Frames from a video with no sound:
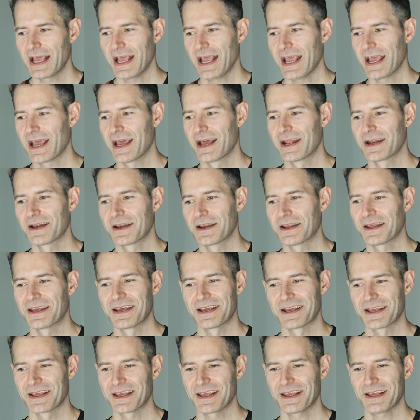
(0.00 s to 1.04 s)
And
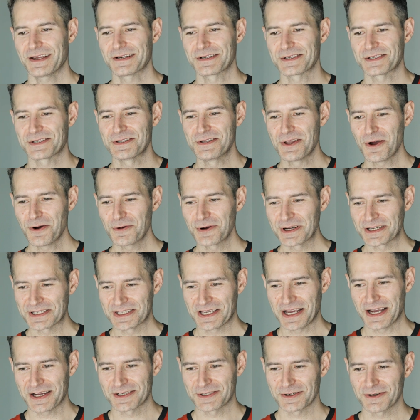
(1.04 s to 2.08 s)
it is no
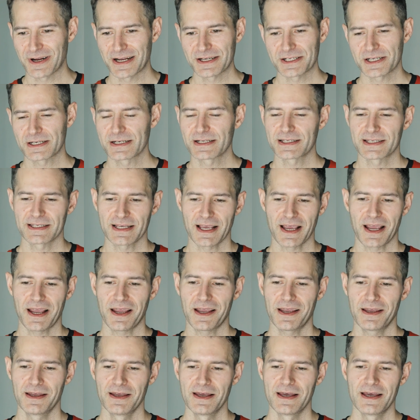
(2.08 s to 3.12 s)
exaggeration to
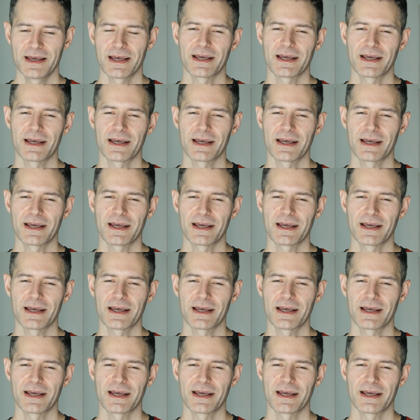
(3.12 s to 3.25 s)
say,